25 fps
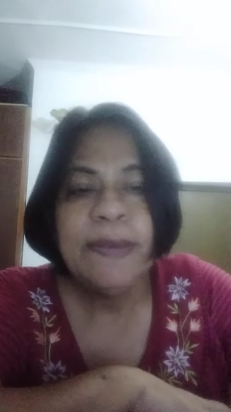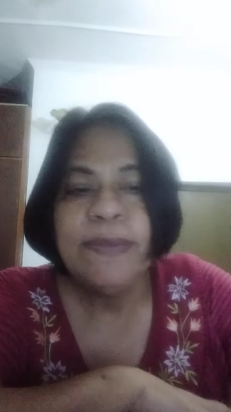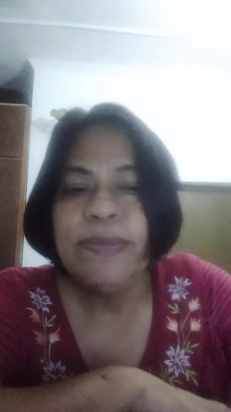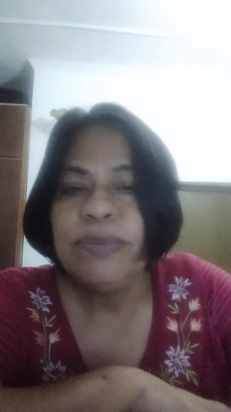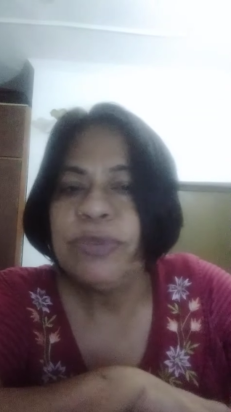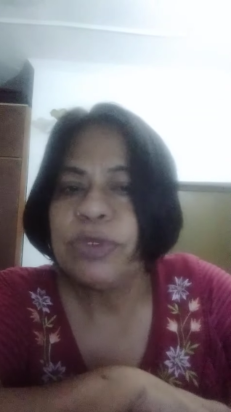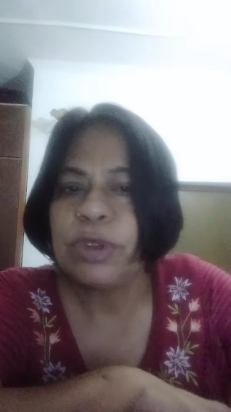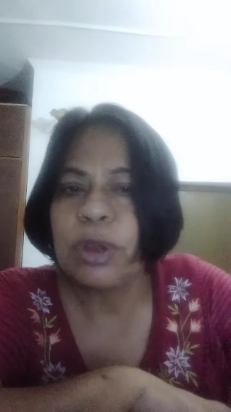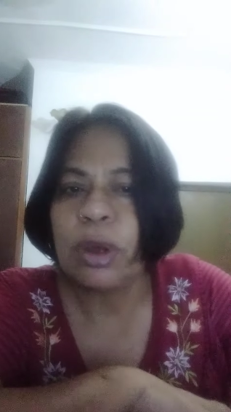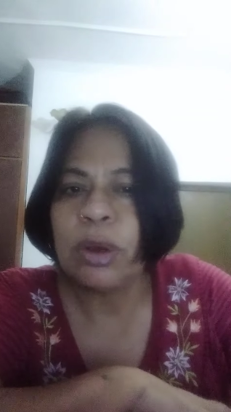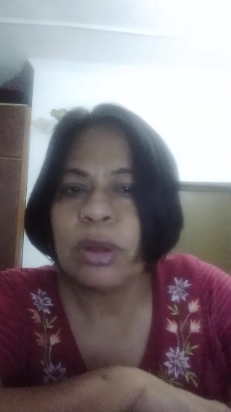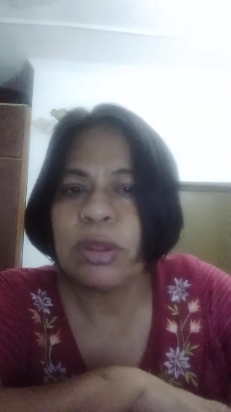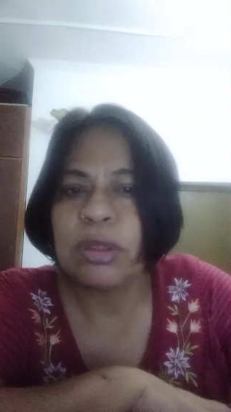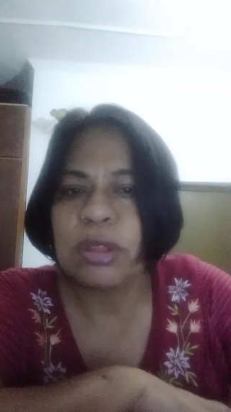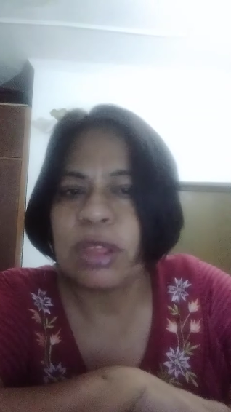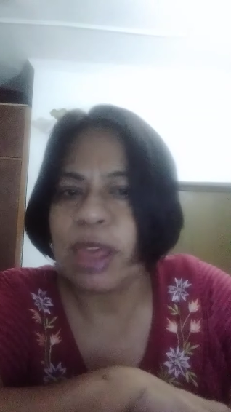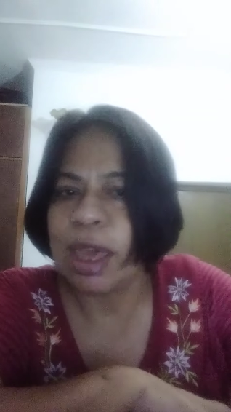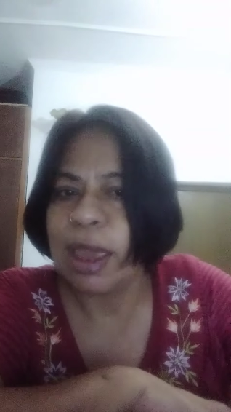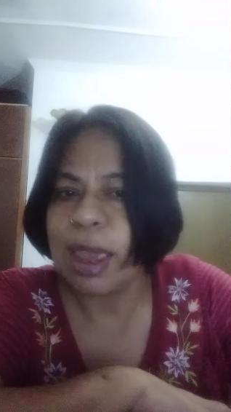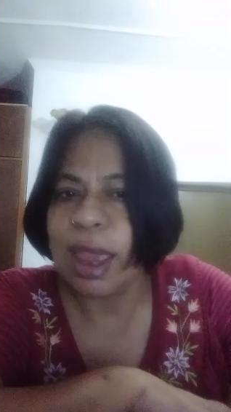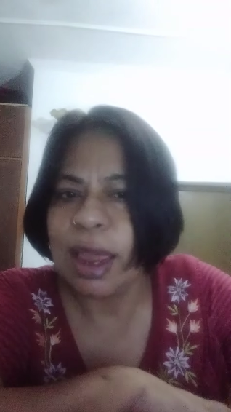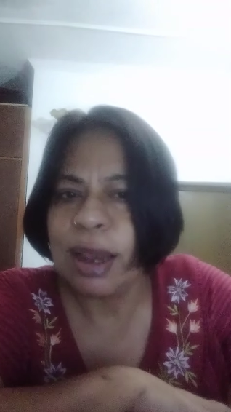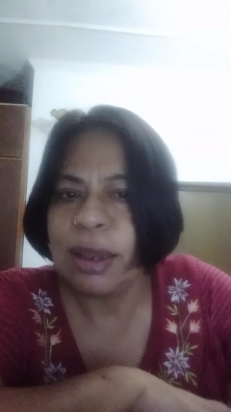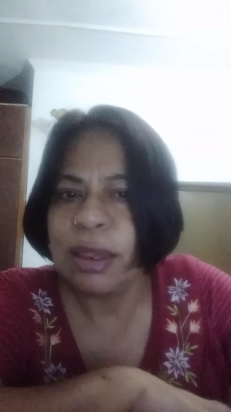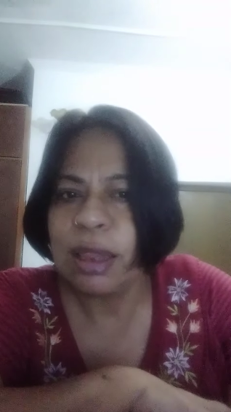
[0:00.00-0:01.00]
So
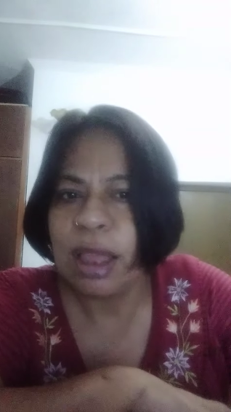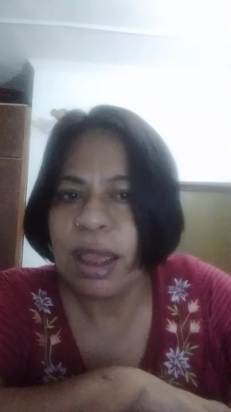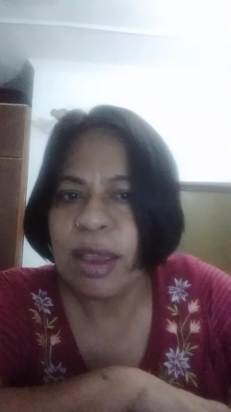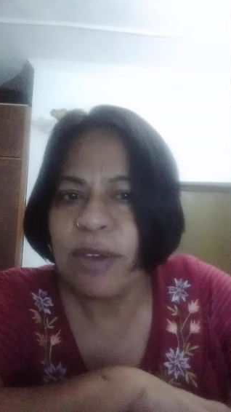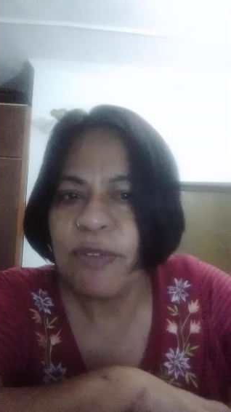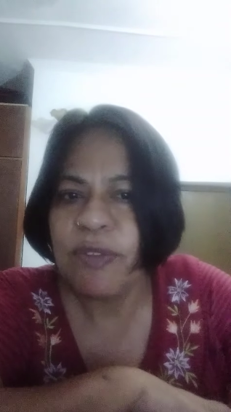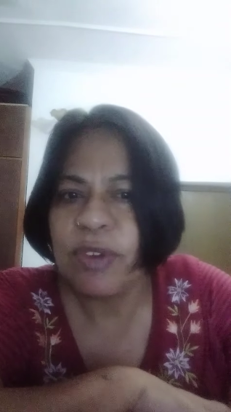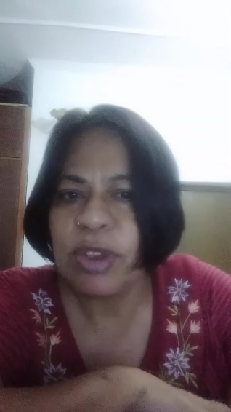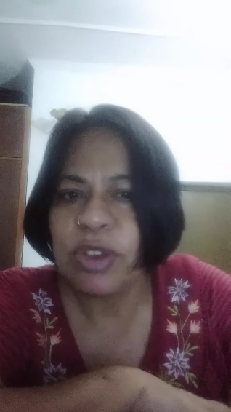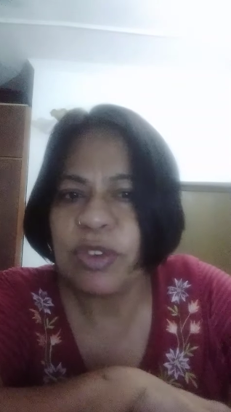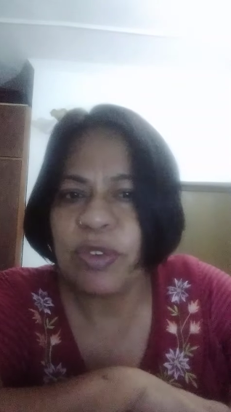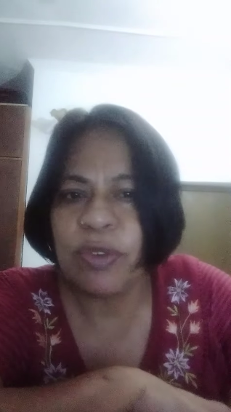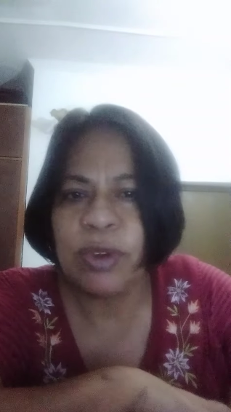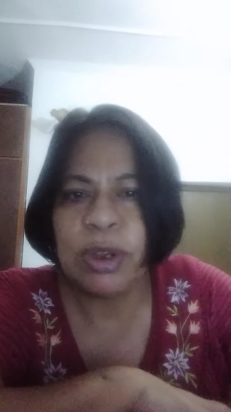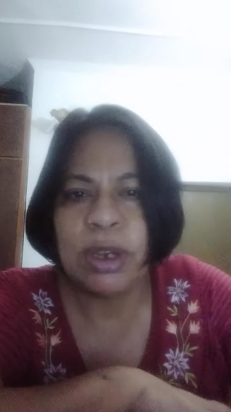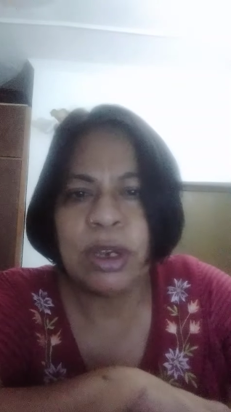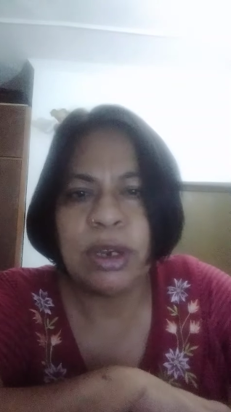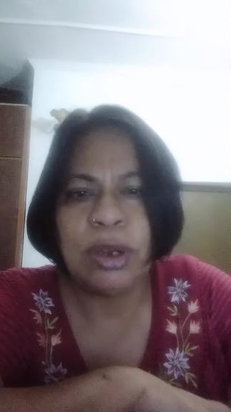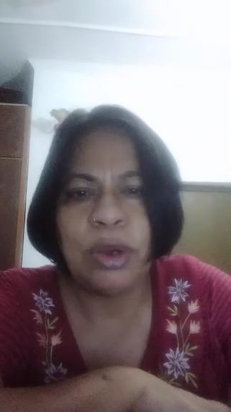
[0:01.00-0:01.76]
second thing which we